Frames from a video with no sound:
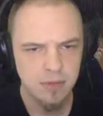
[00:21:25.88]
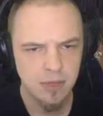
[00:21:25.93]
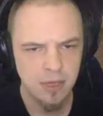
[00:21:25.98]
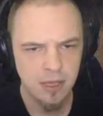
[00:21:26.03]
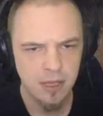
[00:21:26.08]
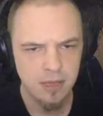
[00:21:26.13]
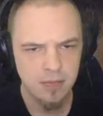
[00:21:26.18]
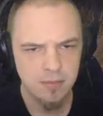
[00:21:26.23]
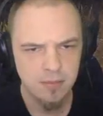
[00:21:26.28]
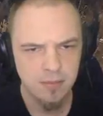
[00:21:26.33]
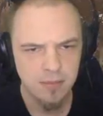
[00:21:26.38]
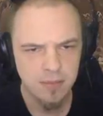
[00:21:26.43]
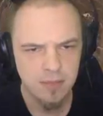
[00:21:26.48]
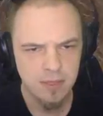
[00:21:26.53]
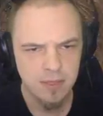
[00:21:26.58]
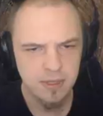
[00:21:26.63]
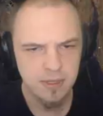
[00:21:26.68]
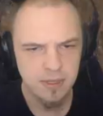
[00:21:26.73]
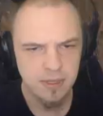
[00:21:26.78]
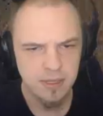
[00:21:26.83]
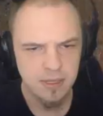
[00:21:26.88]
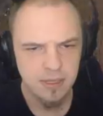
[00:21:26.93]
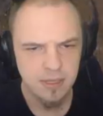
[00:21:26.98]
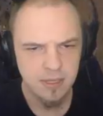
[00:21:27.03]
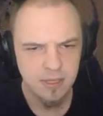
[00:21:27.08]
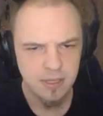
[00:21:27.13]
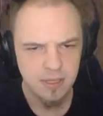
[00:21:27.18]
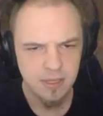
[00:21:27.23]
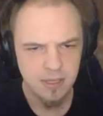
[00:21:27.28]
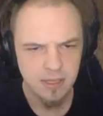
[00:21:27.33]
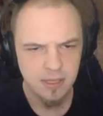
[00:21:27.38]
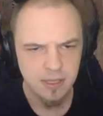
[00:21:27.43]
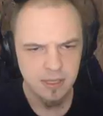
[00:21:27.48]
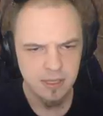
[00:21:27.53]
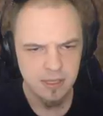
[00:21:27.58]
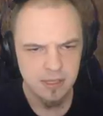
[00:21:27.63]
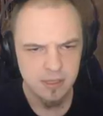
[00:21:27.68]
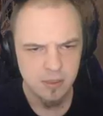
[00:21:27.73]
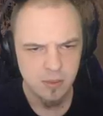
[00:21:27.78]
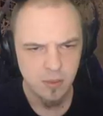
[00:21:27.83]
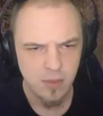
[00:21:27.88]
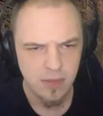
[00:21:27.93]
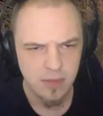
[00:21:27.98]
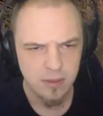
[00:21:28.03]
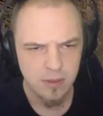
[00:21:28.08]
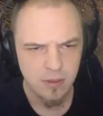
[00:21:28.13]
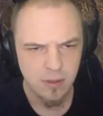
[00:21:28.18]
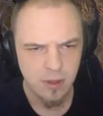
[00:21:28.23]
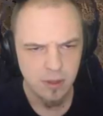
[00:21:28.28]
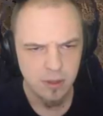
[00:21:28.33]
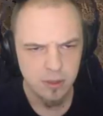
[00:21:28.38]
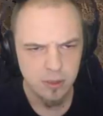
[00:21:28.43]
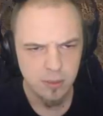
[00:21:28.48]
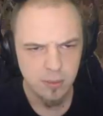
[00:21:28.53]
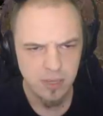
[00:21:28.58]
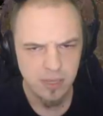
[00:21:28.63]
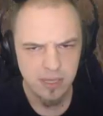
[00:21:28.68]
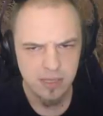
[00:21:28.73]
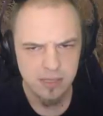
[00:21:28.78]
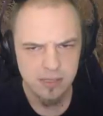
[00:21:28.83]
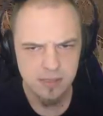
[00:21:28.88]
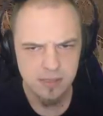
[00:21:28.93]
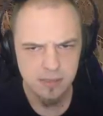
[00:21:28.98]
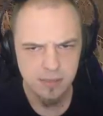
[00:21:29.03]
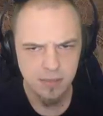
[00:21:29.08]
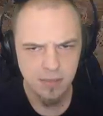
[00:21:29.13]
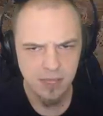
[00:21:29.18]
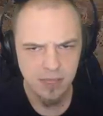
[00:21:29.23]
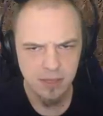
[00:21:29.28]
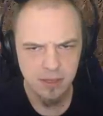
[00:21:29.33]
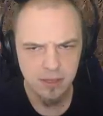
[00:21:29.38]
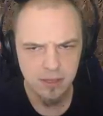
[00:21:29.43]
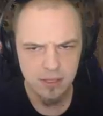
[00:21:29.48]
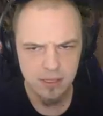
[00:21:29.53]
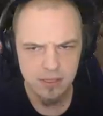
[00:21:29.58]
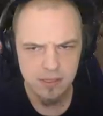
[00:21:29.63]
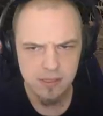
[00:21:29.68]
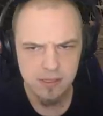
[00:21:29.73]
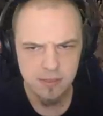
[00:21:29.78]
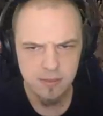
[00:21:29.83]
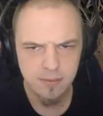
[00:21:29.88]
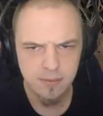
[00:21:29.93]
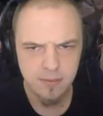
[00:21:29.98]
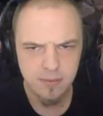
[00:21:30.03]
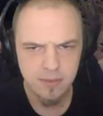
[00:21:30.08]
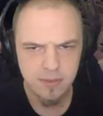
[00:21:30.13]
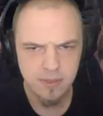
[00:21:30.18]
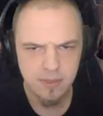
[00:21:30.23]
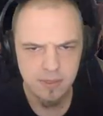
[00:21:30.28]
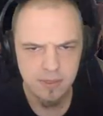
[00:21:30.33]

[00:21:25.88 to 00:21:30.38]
Okay. This is a rather large base. My goodness.